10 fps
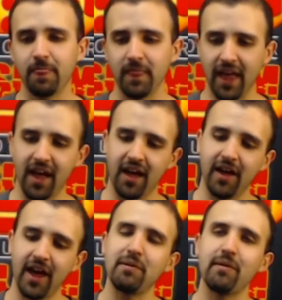
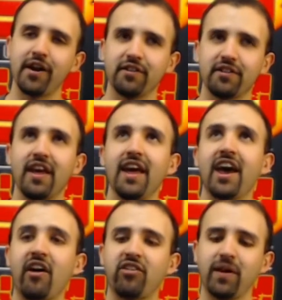enemy models
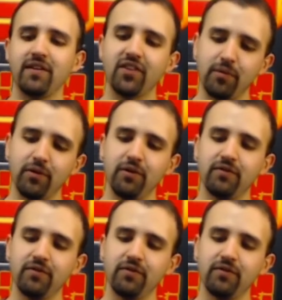have to pay double